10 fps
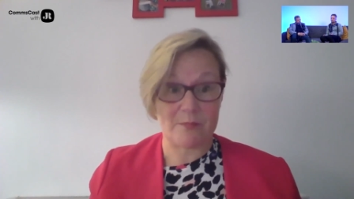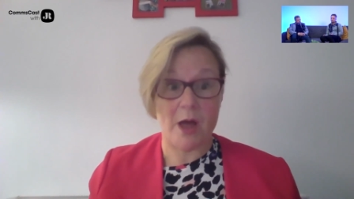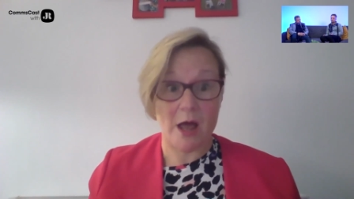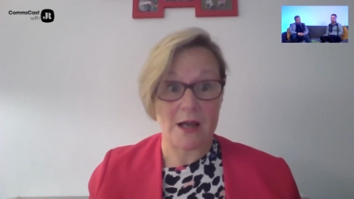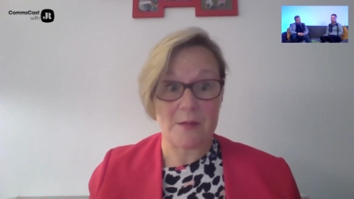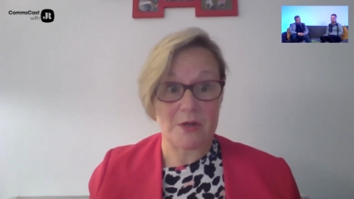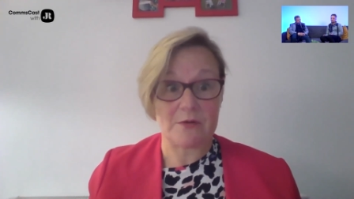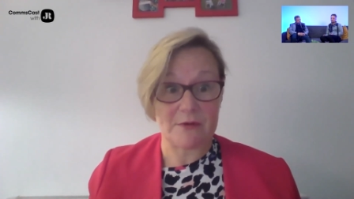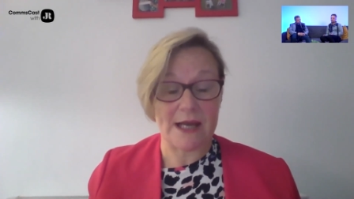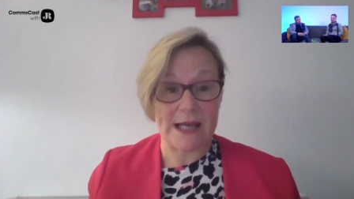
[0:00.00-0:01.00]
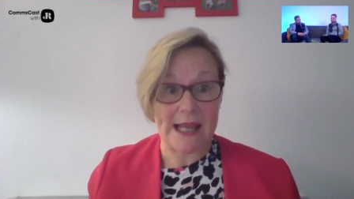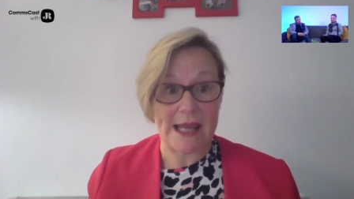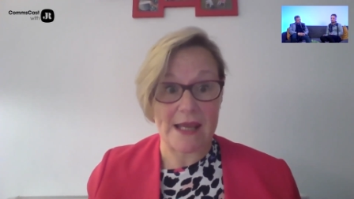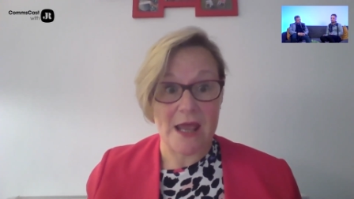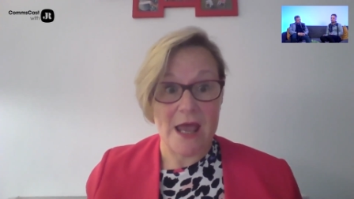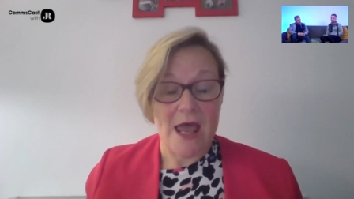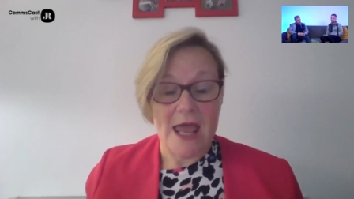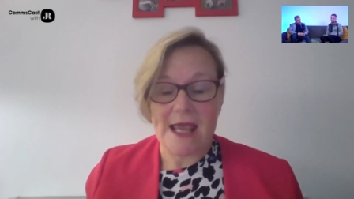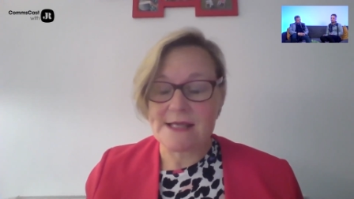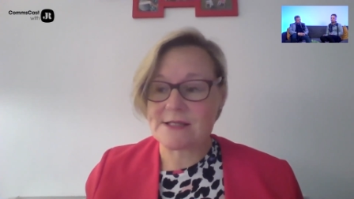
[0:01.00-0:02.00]
Parliament. Really,
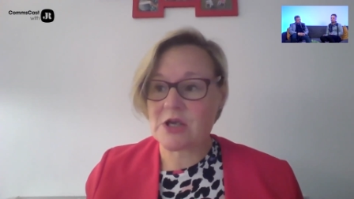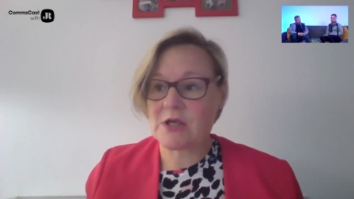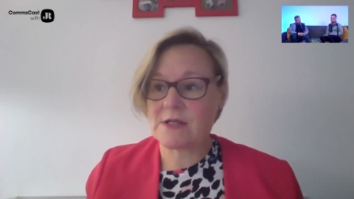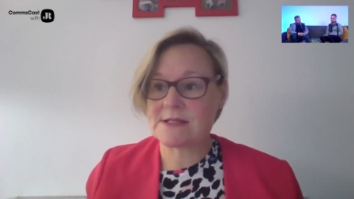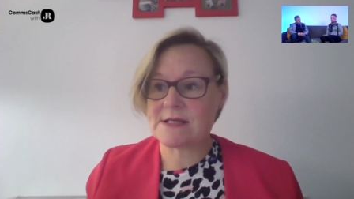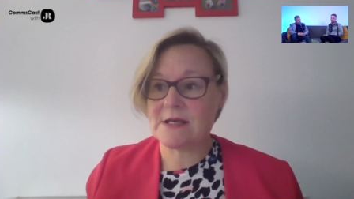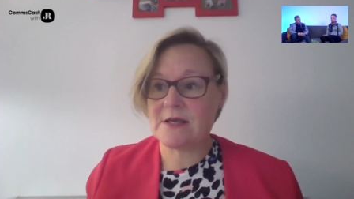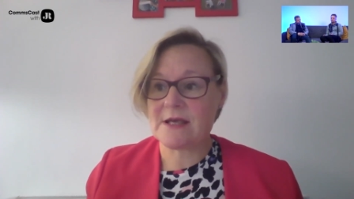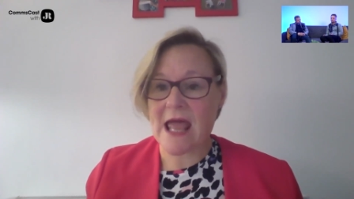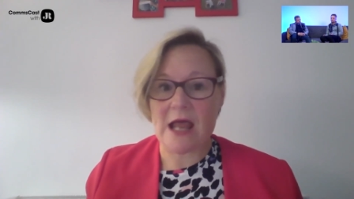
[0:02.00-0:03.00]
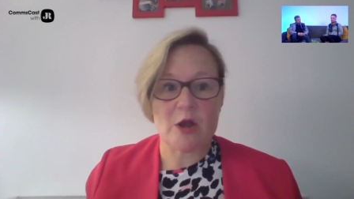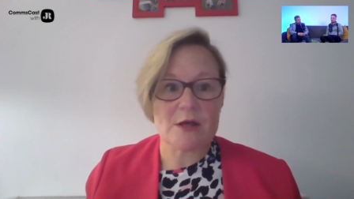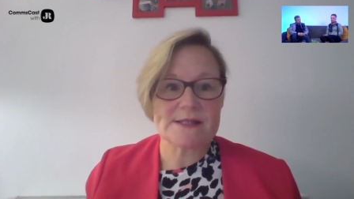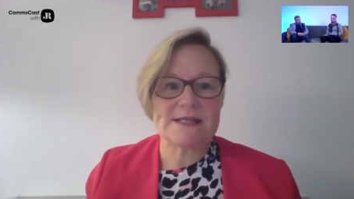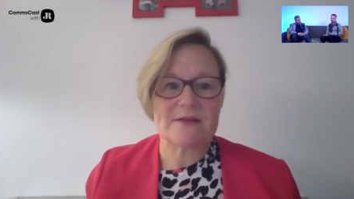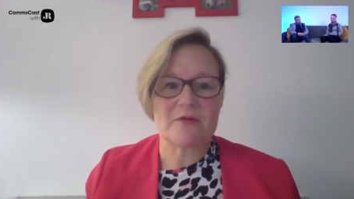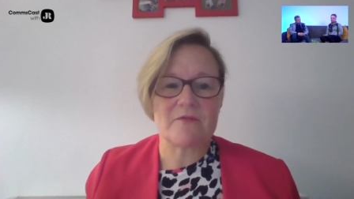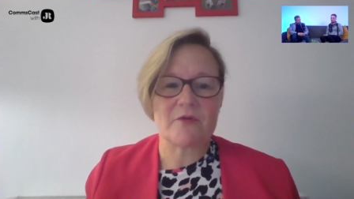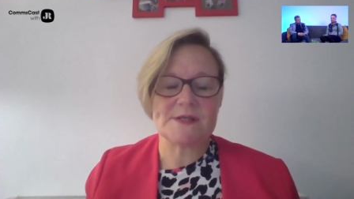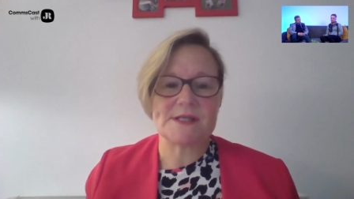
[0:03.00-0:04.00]
it's good to get lots of
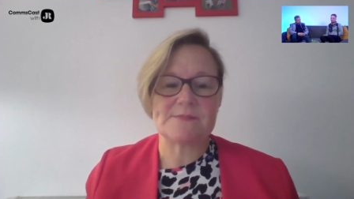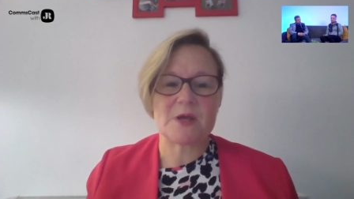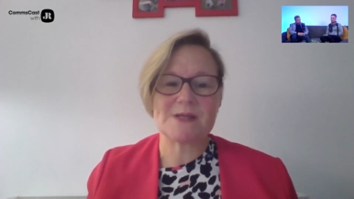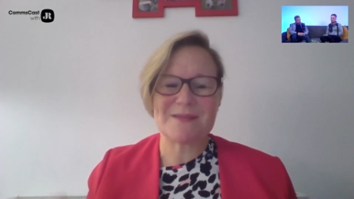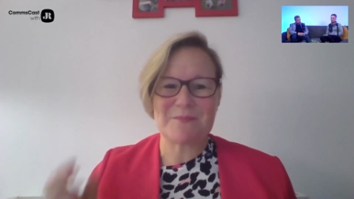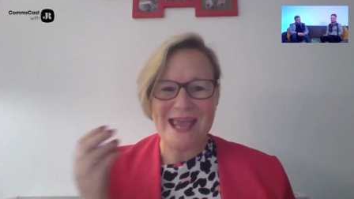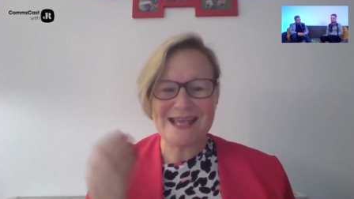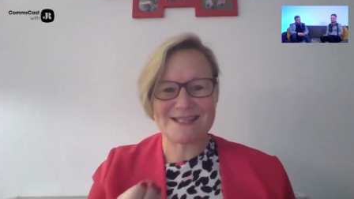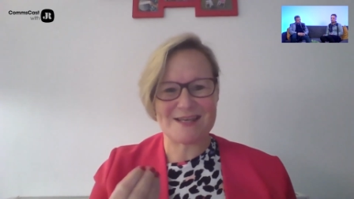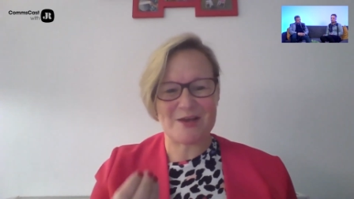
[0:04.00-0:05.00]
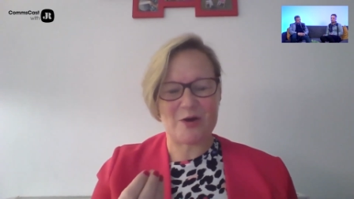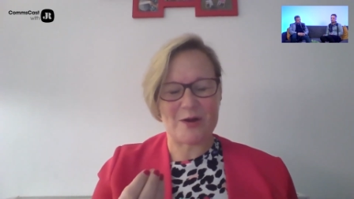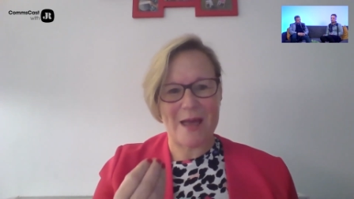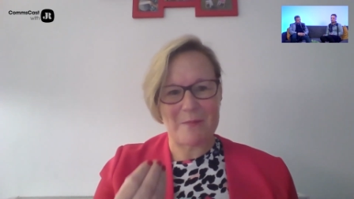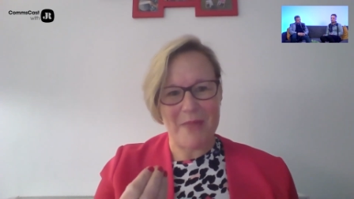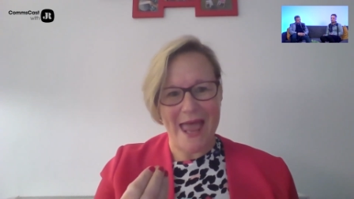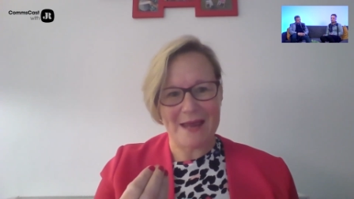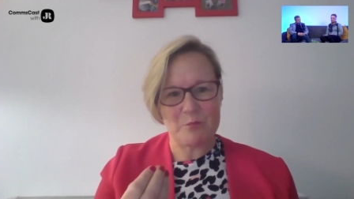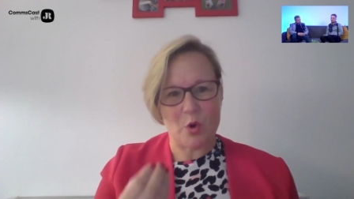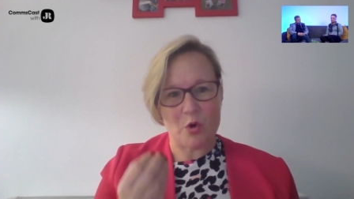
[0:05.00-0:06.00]
different voices, because it makes your
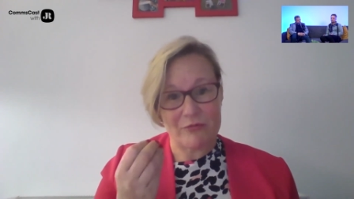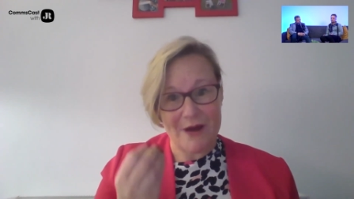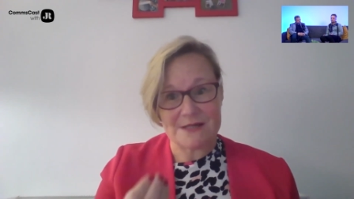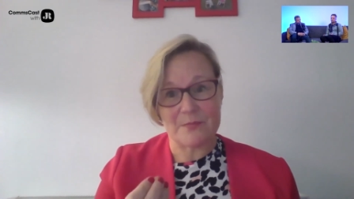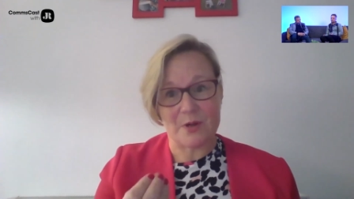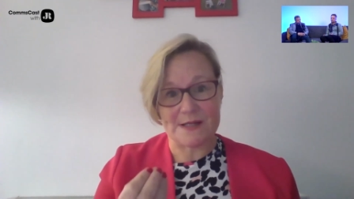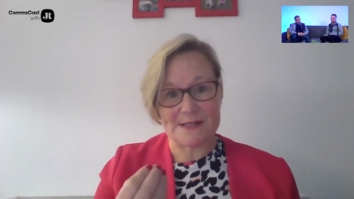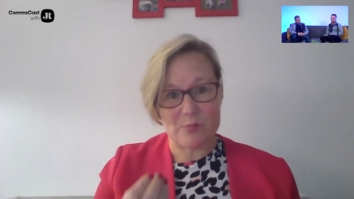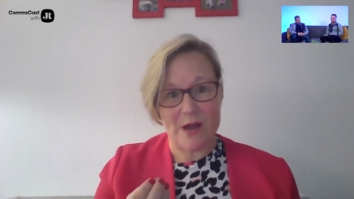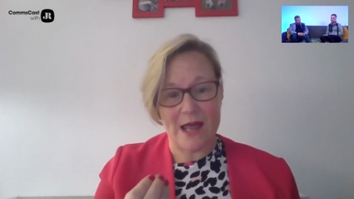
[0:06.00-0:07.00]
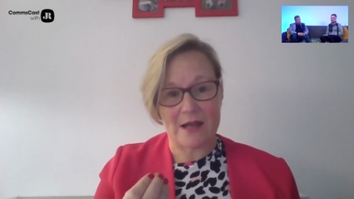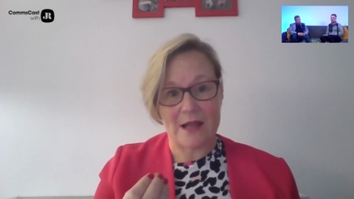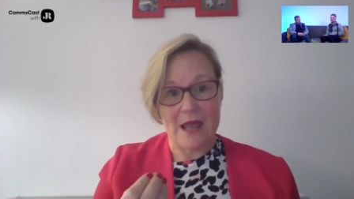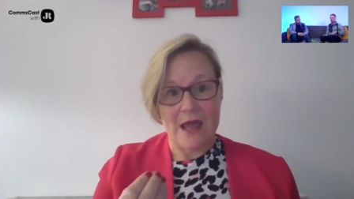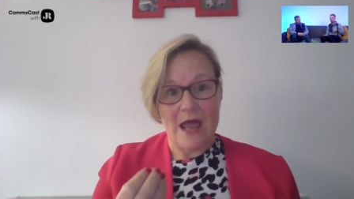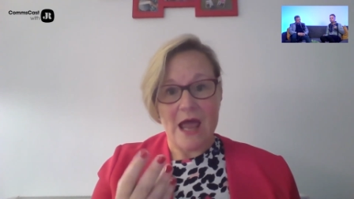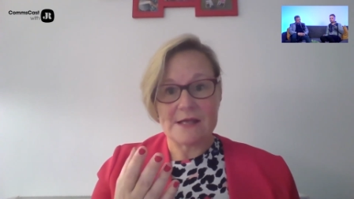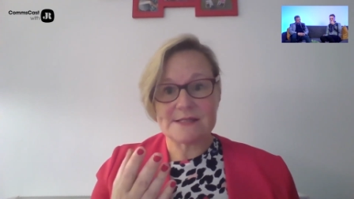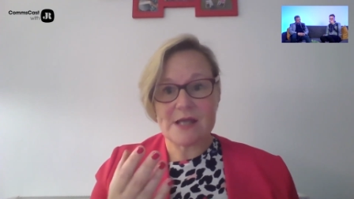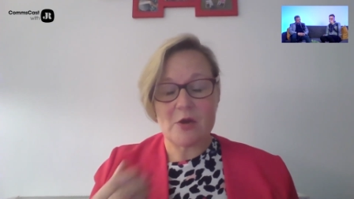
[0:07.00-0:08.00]
campaign more credible as well. Yeah.
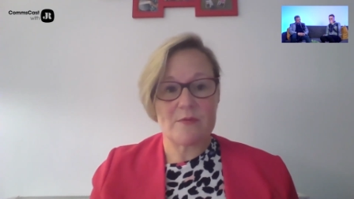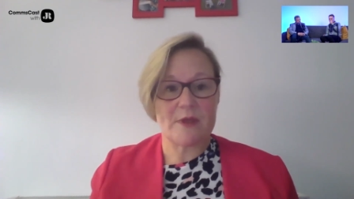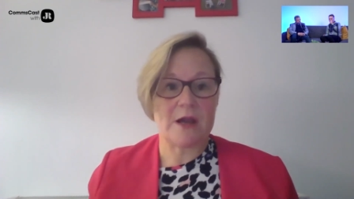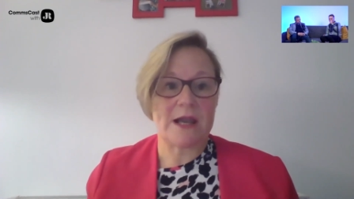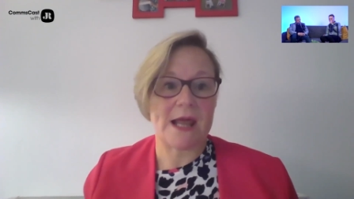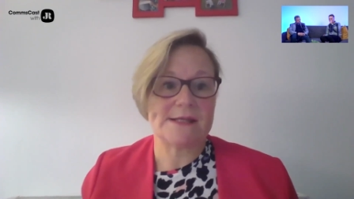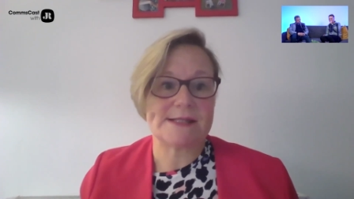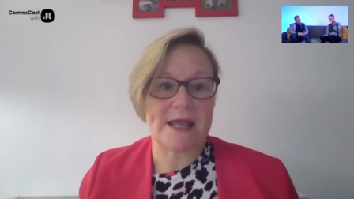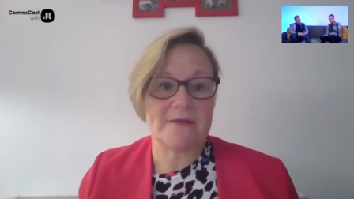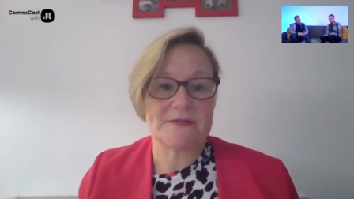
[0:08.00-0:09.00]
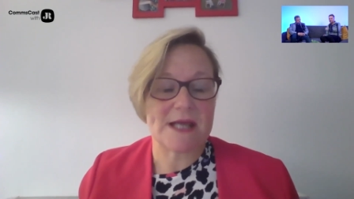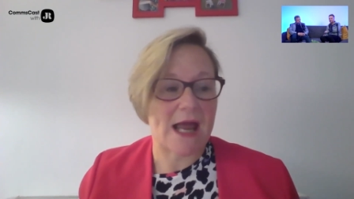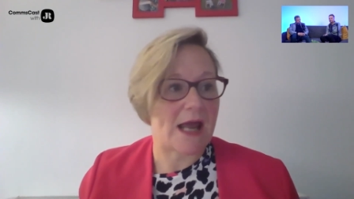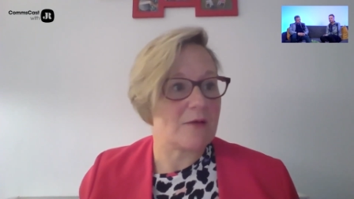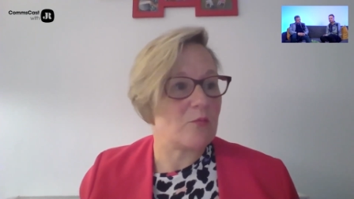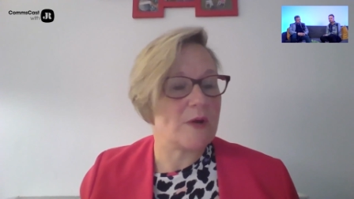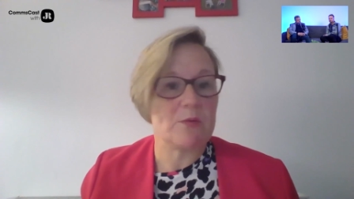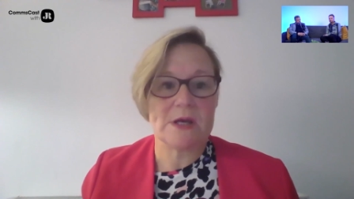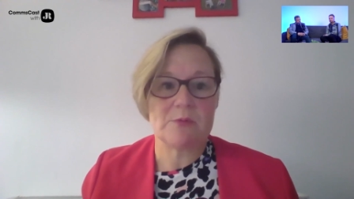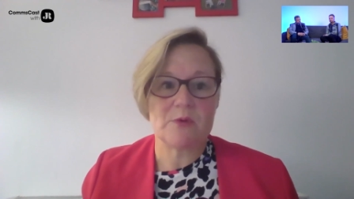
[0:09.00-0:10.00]
And so with the Online Safety Act,
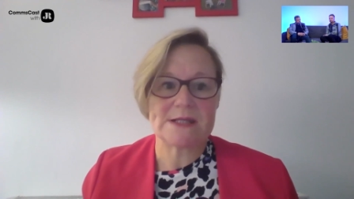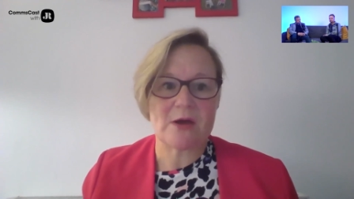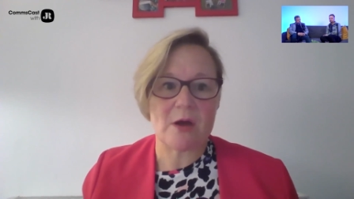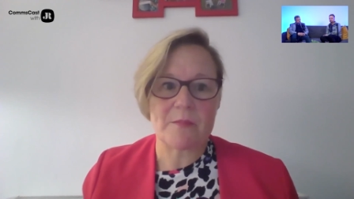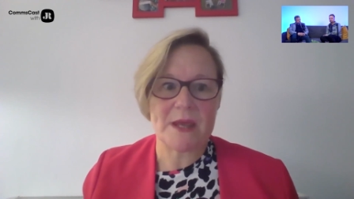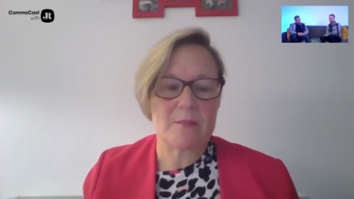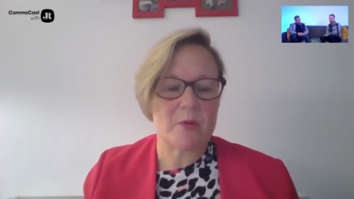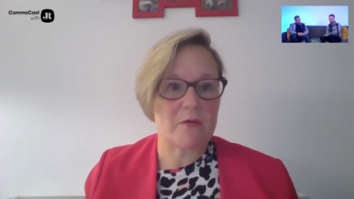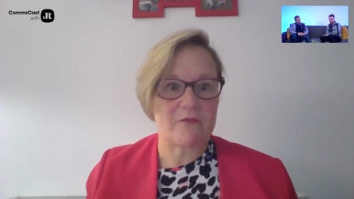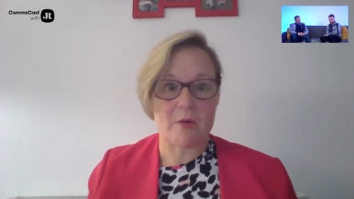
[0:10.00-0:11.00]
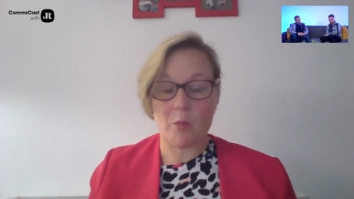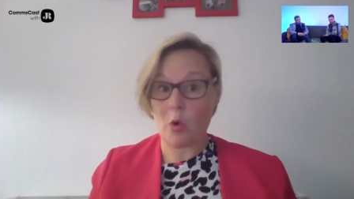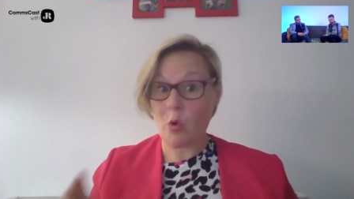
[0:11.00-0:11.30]
we'd got people from